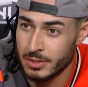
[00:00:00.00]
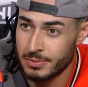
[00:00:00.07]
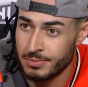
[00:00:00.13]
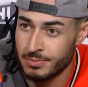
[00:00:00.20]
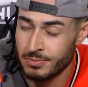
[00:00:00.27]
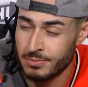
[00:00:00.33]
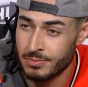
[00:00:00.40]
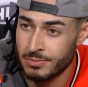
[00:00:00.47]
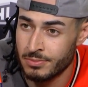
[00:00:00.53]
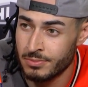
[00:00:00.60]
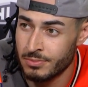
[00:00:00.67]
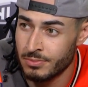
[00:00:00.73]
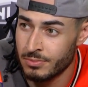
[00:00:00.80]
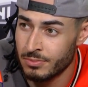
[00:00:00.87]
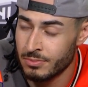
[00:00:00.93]

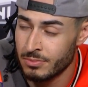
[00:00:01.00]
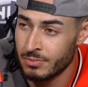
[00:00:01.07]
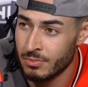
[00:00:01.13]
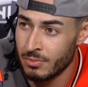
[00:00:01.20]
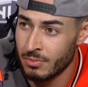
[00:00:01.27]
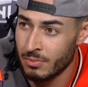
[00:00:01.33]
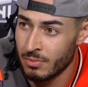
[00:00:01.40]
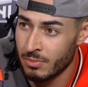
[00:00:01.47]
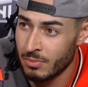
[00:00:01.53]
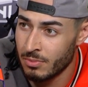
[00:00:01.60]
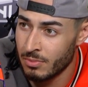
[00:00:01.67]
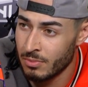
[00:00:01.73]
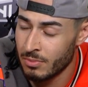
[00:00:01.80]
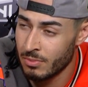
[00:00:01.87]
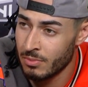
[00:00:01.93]

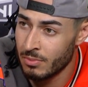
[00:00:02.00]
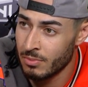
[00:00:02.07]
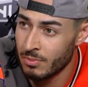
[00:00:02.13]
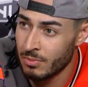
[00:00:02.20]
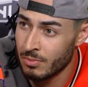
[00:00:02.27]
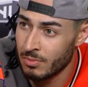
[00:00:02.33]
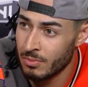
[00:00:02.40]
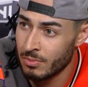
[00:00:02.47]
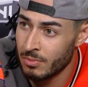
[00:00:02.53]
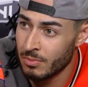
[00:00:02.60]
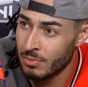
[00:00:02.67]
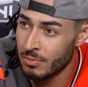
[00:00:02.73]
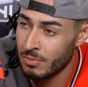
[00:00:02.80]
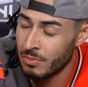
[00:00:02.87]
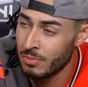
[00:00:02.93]

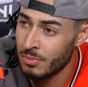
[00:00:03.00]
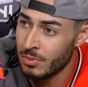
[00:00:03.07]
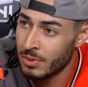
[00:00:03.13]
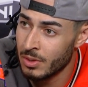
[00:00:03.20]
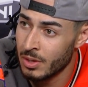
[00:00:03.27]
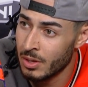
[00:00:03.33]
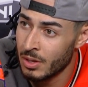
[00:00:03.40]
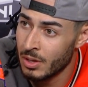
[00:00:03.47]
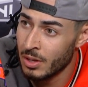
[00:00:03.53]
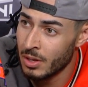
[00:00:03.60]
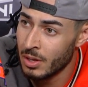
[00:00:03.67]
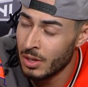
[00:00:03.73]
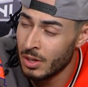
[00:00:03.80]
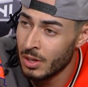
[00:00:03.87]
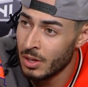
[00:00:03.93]

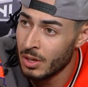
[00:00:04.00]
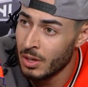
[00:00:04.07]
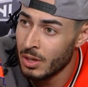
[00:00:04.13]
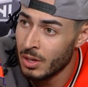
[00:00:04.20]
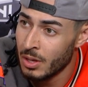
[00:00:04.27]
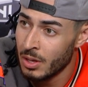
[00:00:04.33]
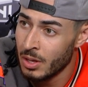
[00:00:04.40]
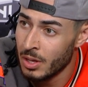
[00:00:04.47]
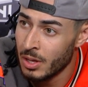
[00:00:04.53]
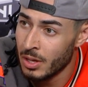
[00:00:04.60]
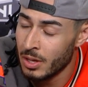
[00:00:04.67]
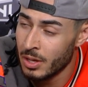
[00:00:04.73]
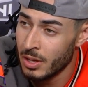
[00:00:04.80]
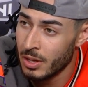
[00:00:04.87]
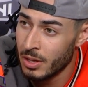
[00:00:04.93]

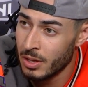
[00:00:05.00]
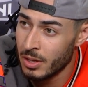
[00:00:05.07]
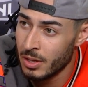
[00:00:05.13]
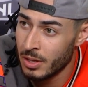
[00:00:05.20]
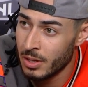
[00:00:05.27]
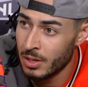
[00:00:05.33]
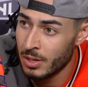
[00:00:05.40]
Nothing is said.